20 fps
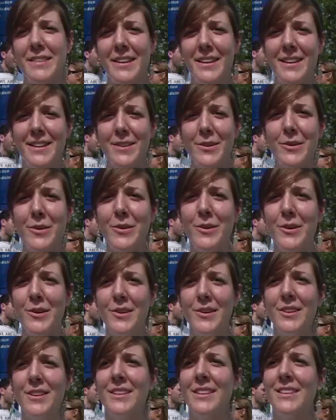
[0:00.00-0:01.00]
think the
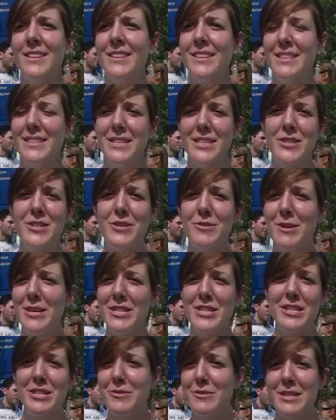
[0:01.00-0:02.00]
whole the
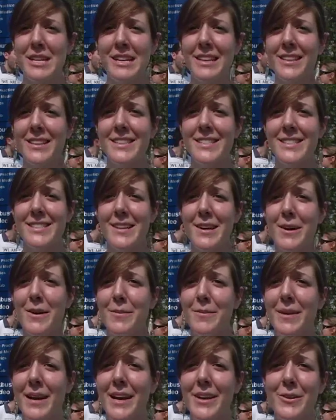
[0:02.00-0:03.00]
situation is ridiculous.
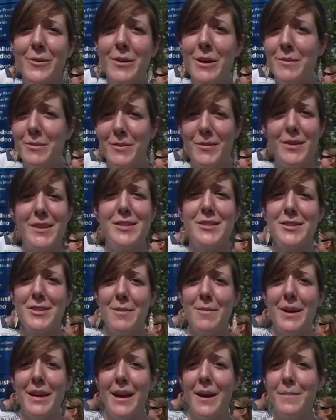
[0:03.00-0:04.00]
Um, I don't want professors
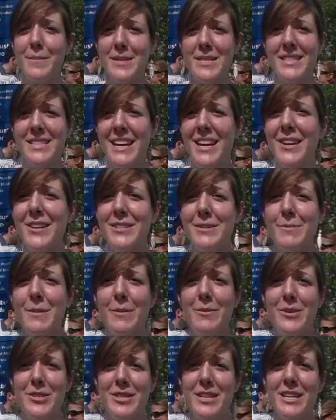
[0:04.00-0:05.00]
on my campus scared to
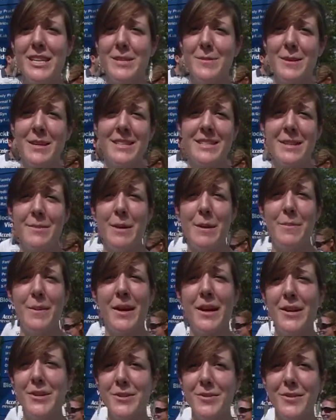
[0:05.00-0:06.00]
publish things because they might be
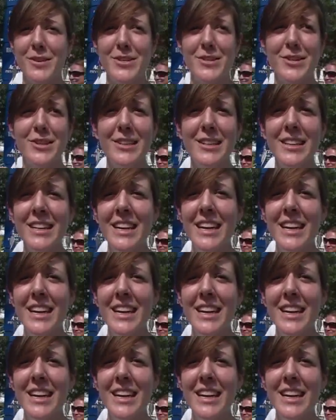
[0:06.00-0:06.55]
controversial.